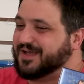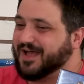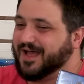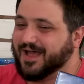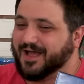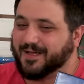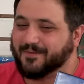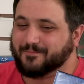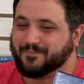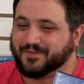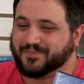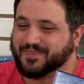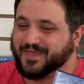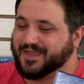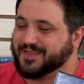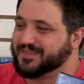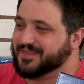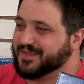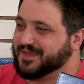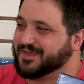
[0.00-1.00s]
But
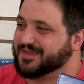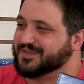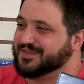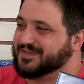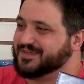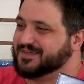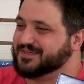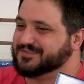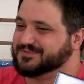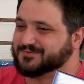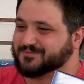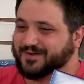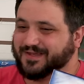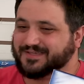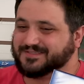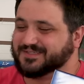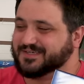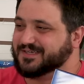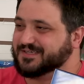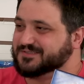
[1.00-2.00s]
then, like, he's
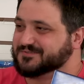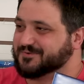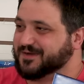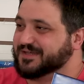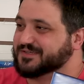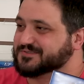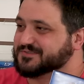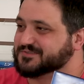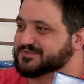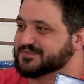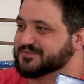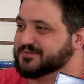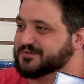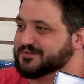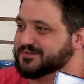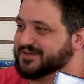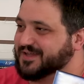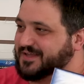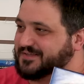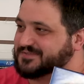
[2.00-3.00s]
racing his razor
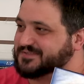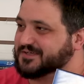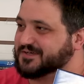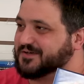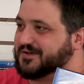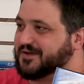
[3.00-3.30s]
scooter against a